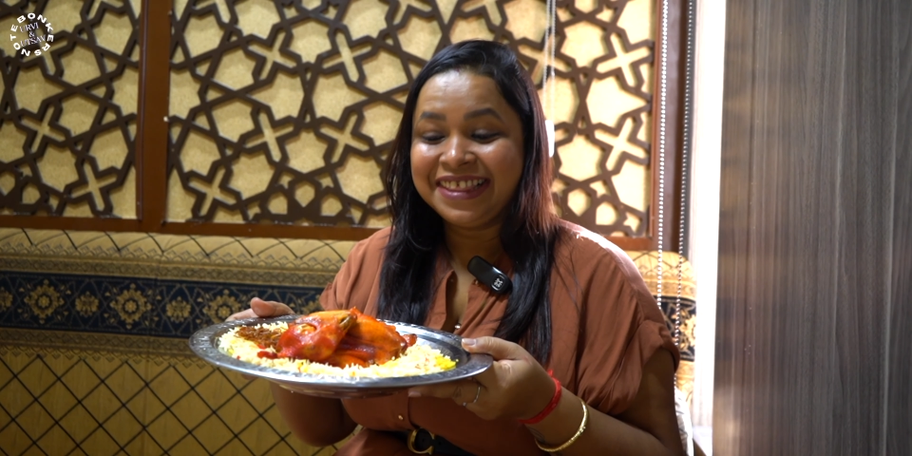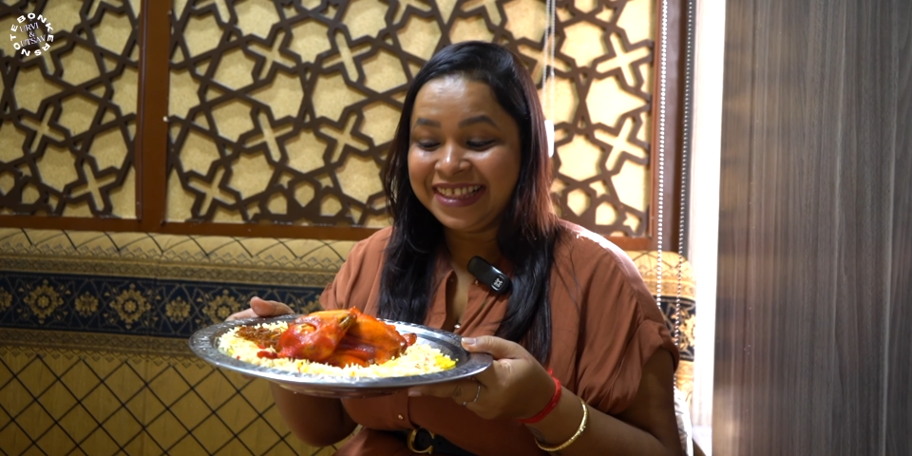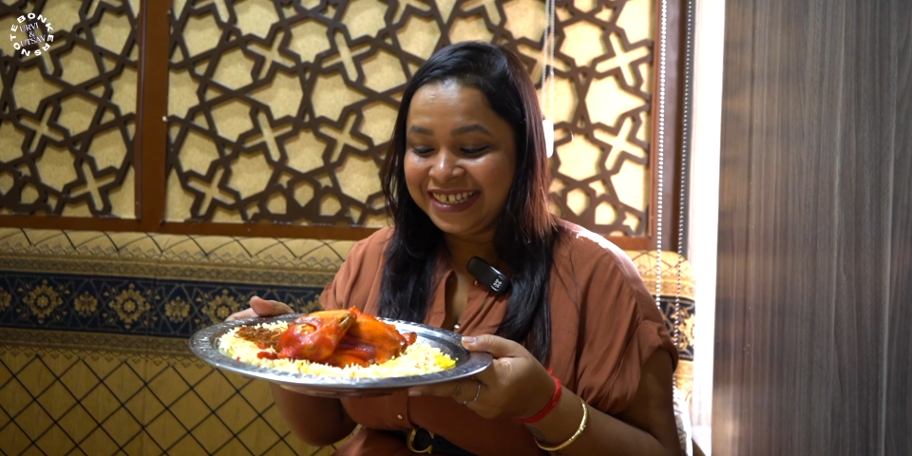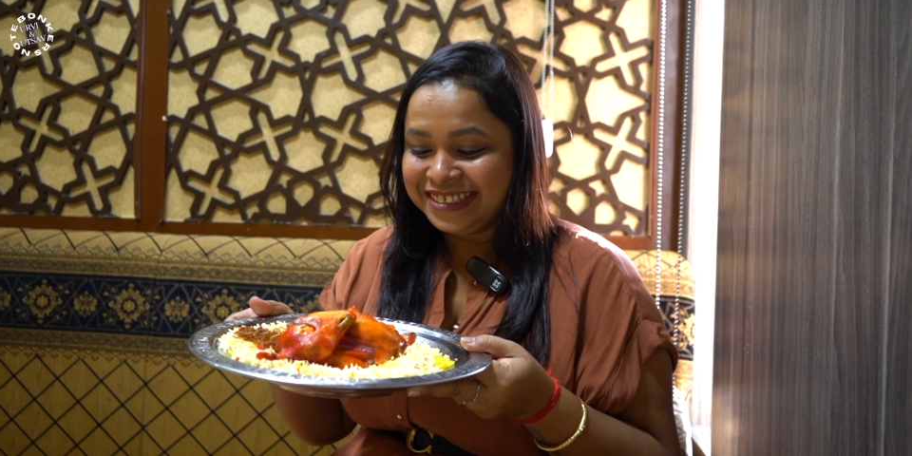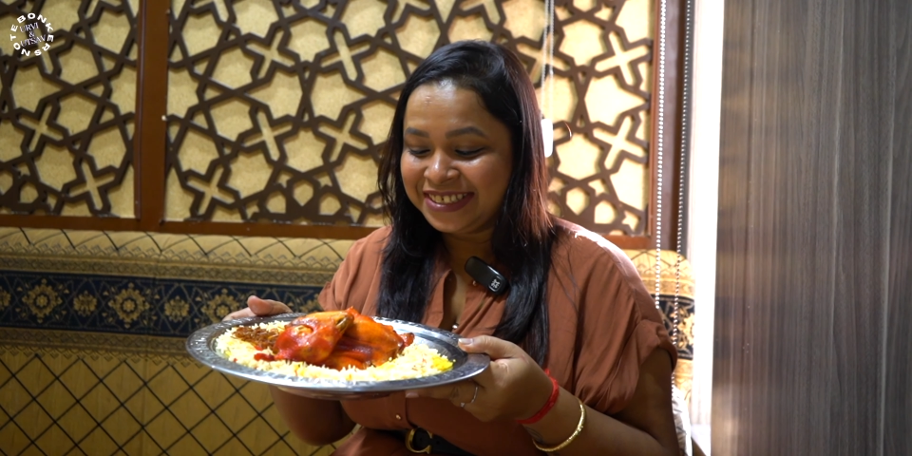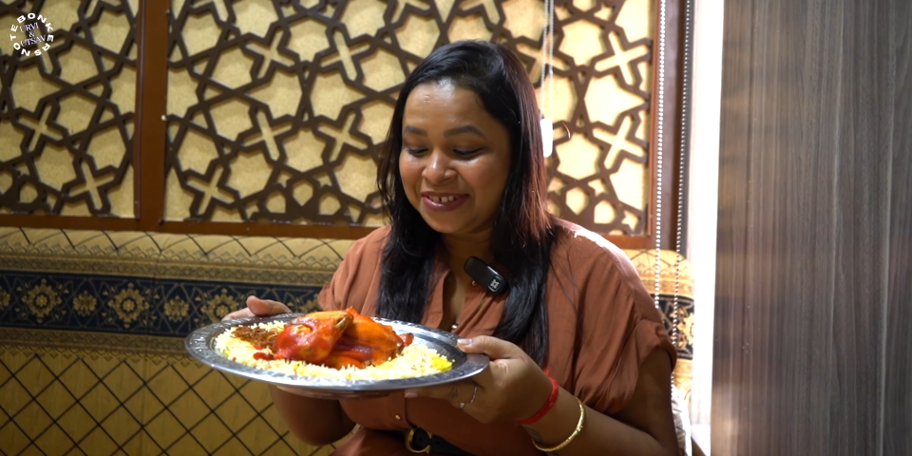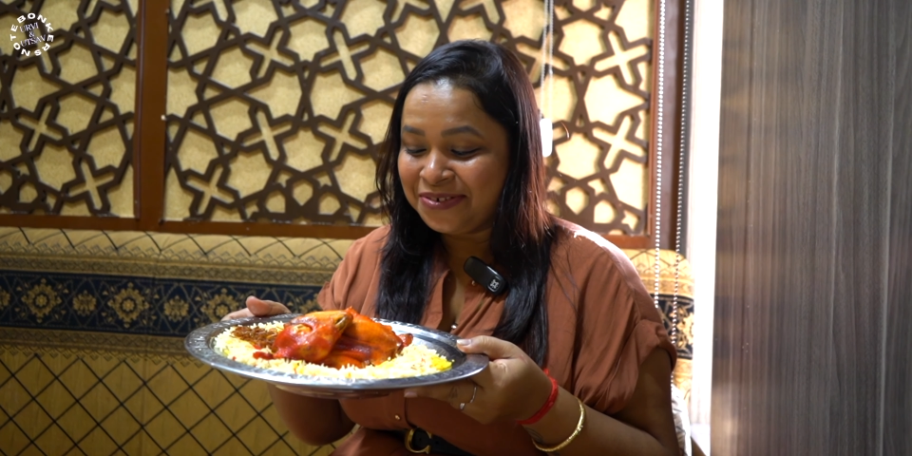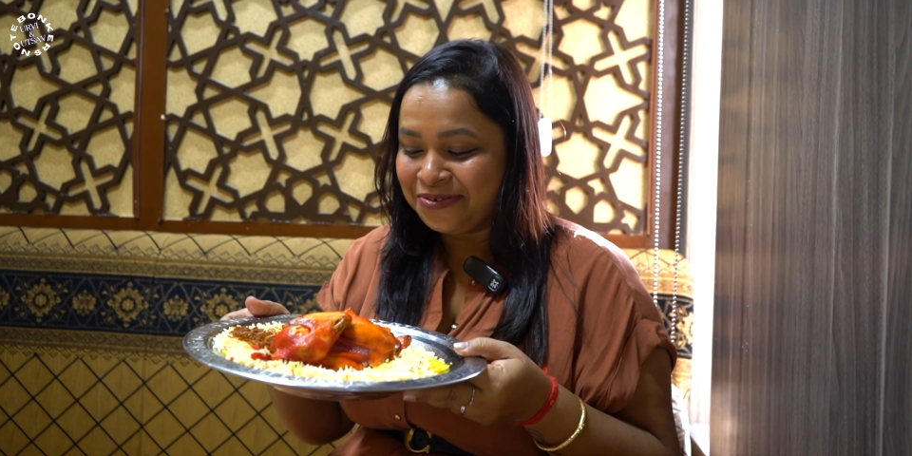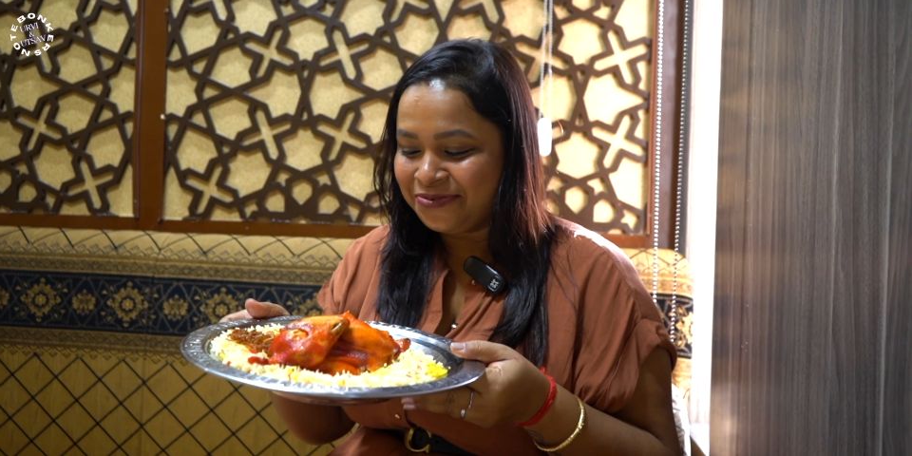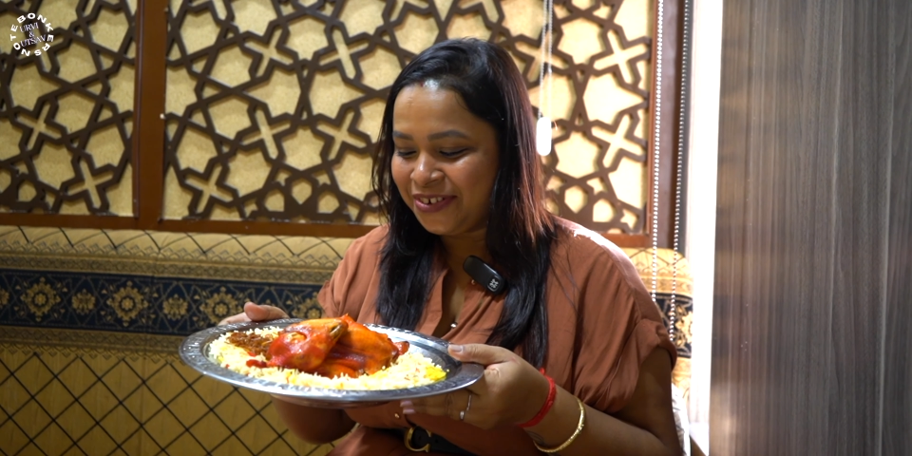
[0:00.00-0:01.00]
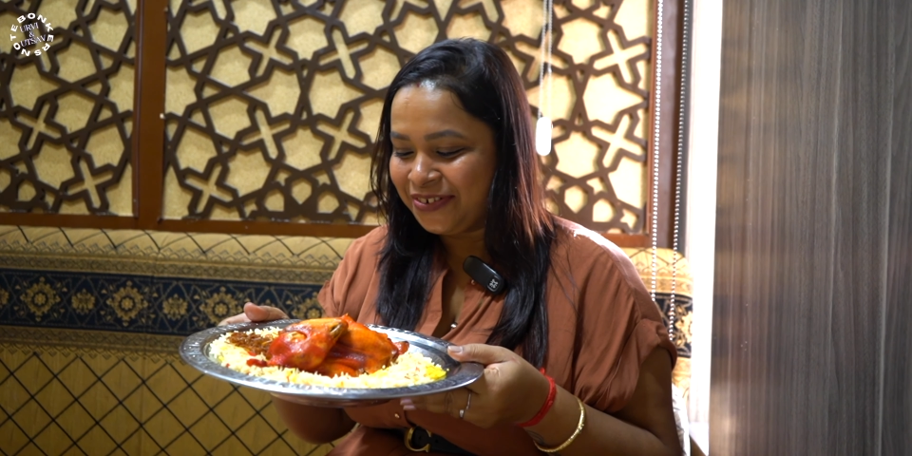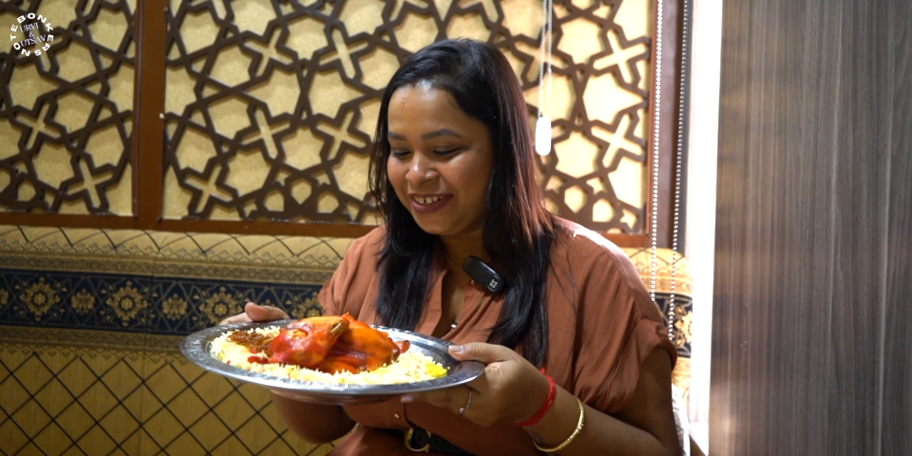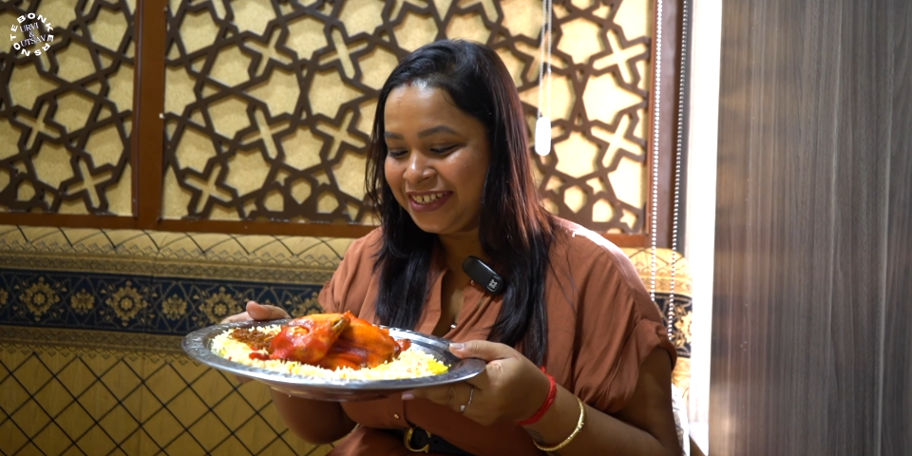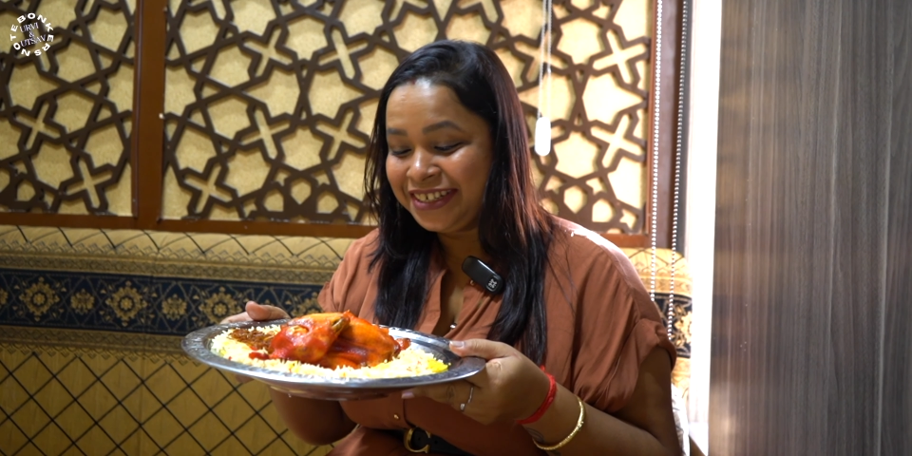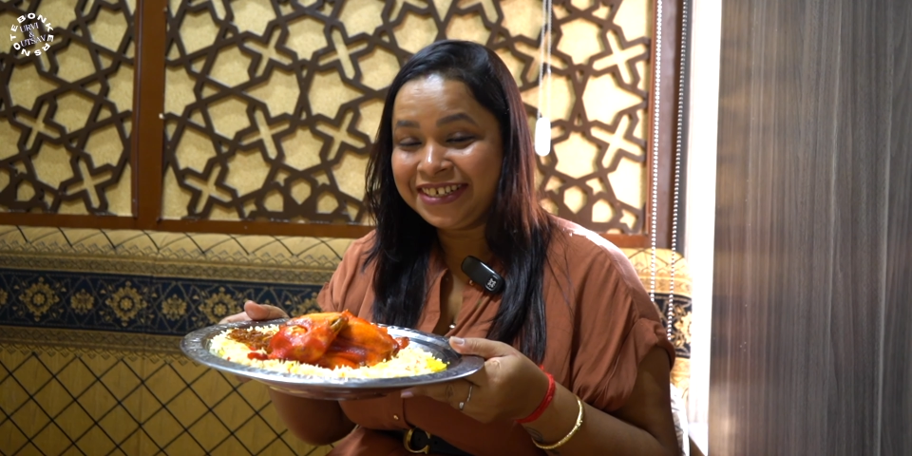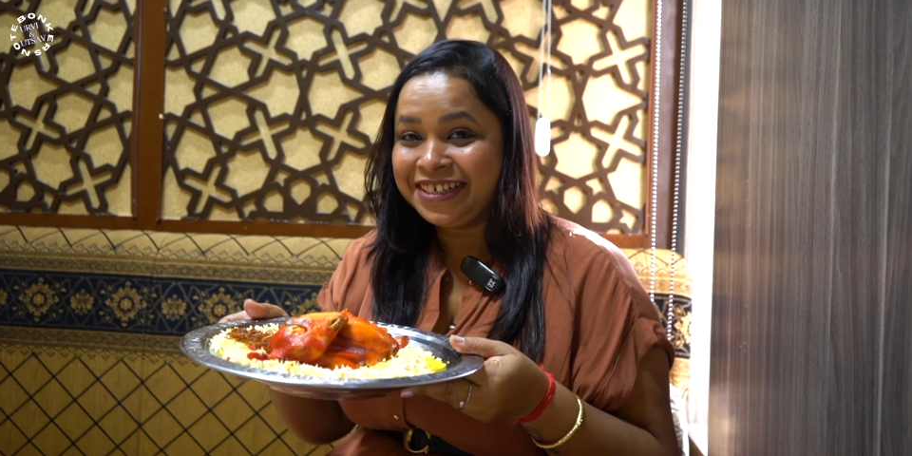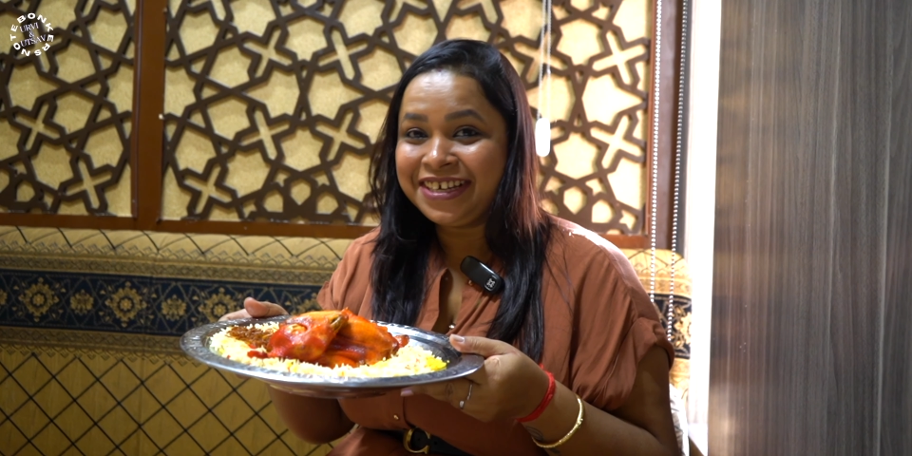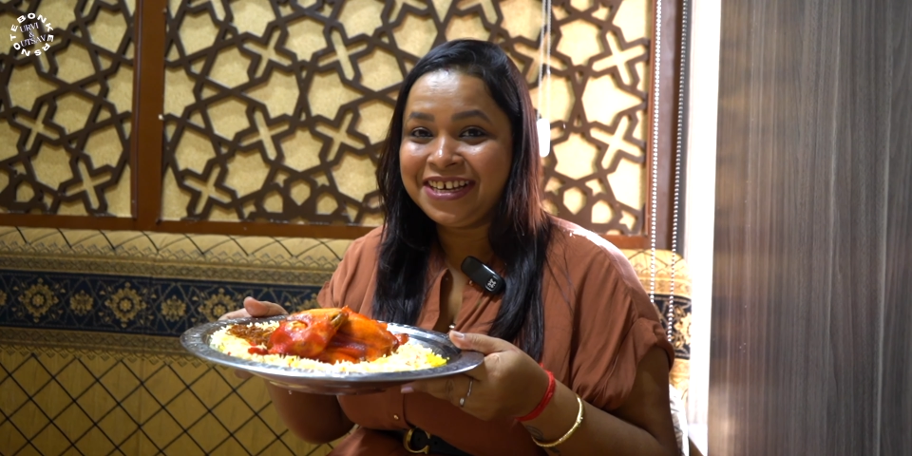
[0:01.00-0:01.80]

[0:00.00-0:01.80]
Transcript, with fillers: Let's go for it.